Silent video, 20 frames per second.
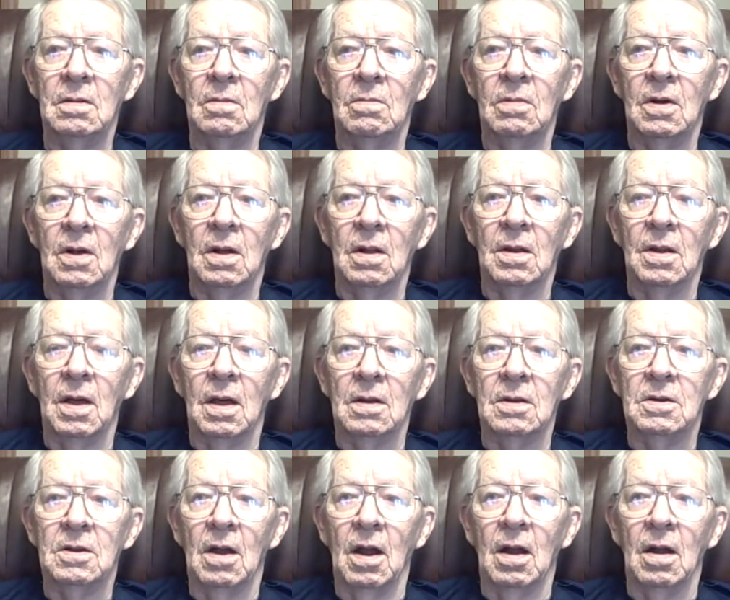Well, not
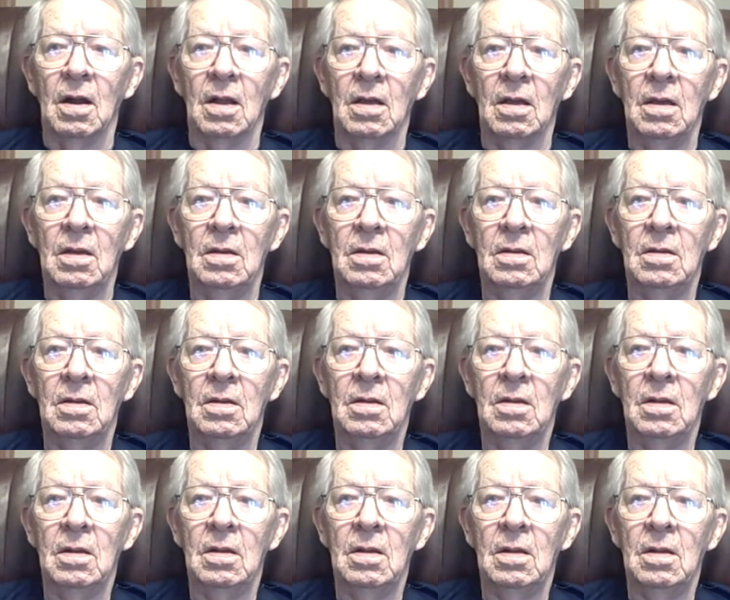entirely.
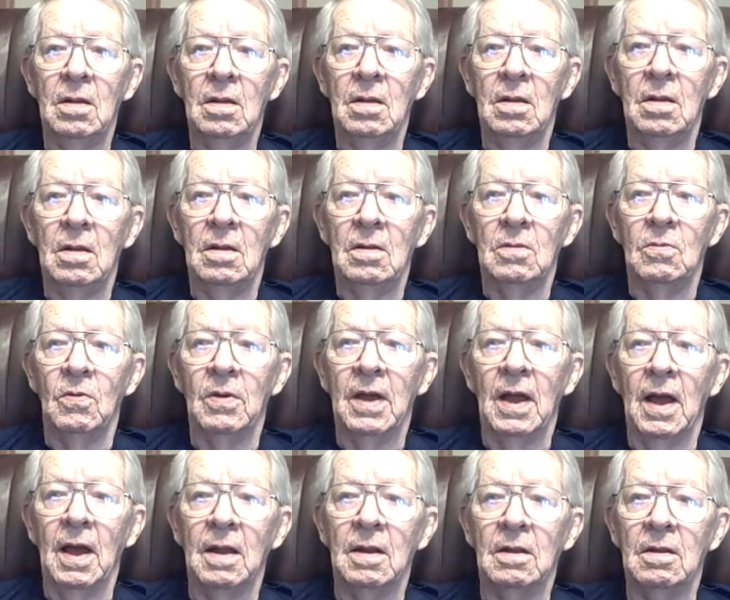We
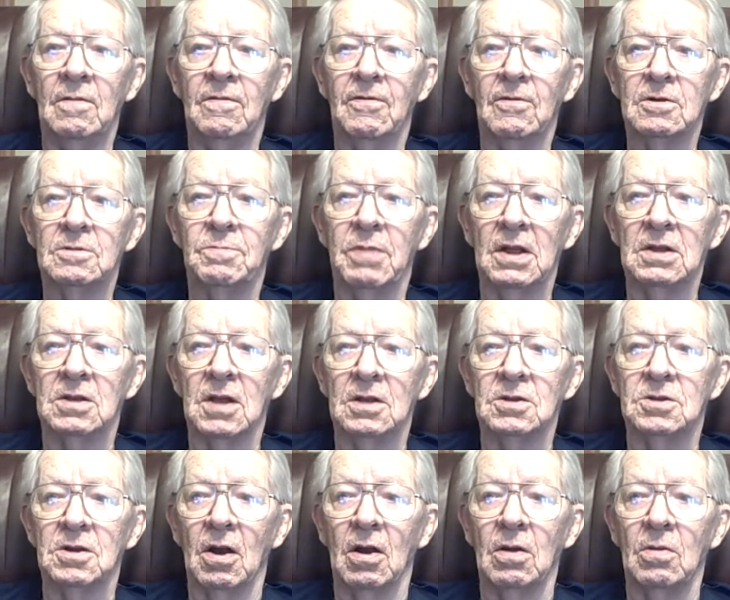had, the first place I
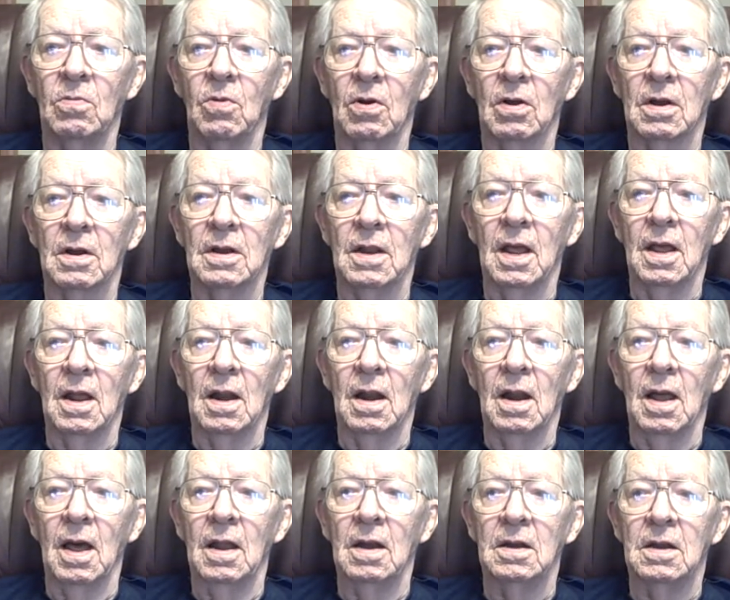started working, they had a
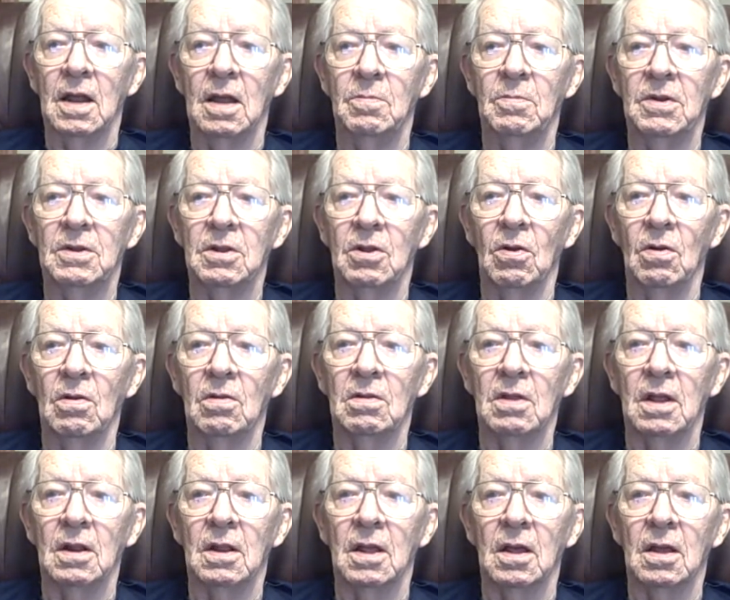linotype, but the only
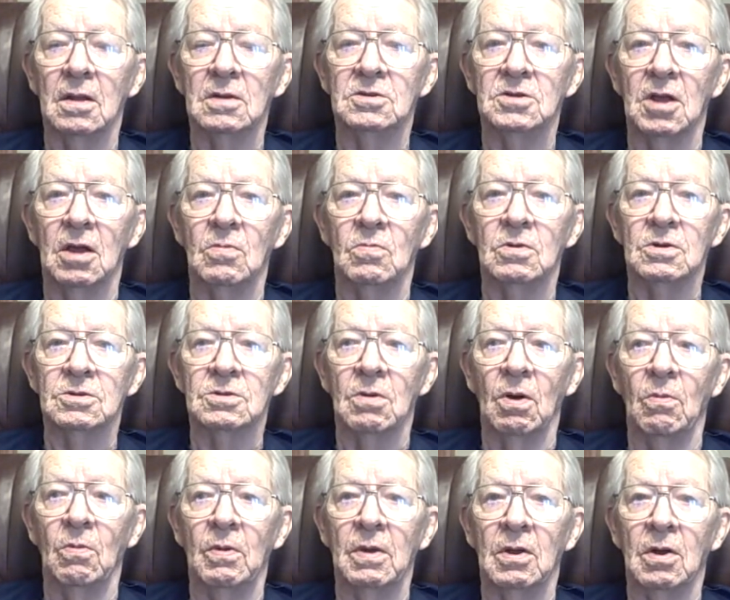thing they could set was
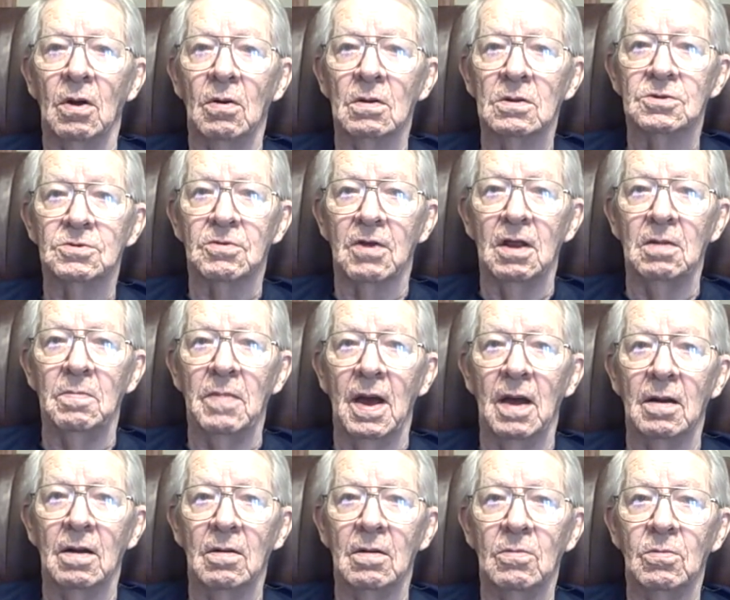what we call straight
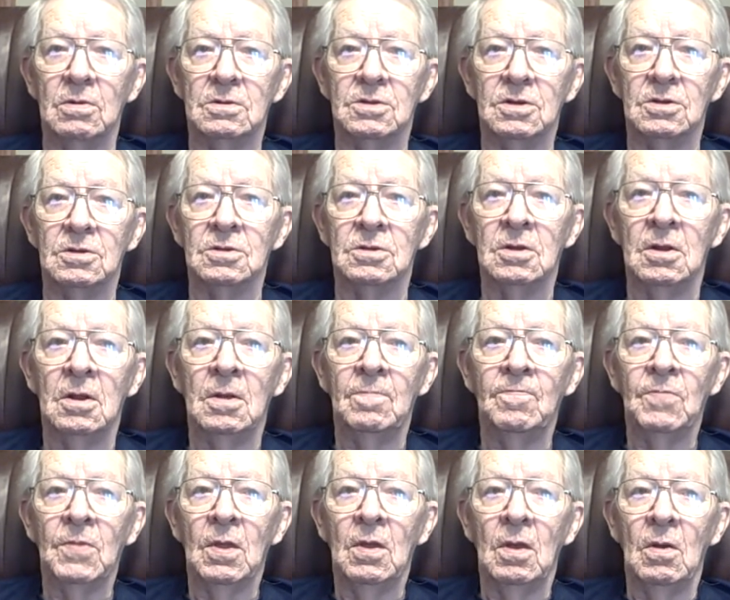matter, which is
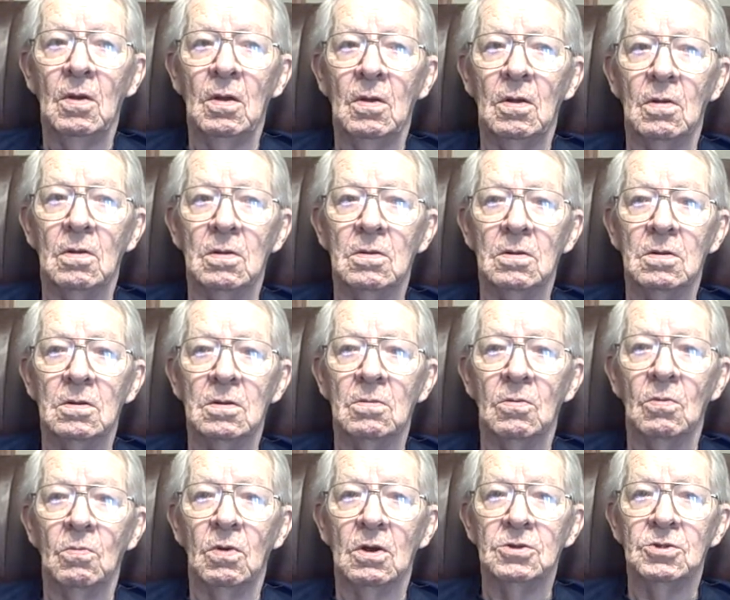
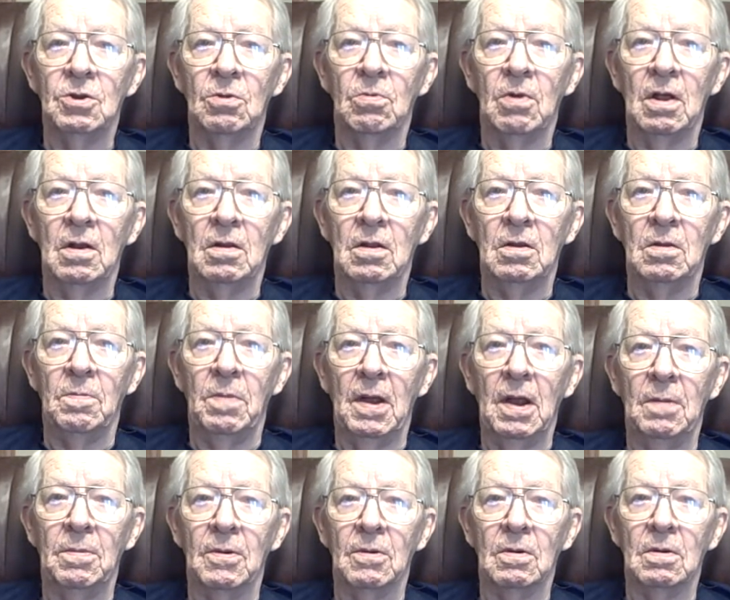what you read in the
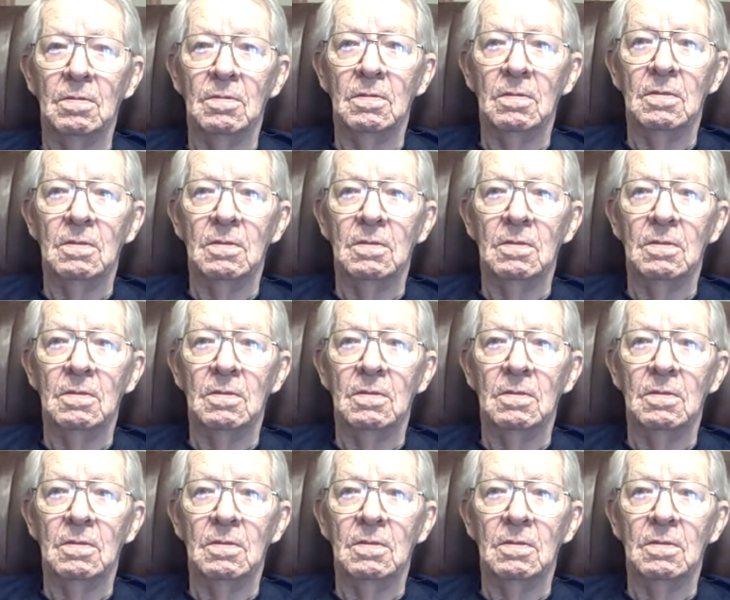paper.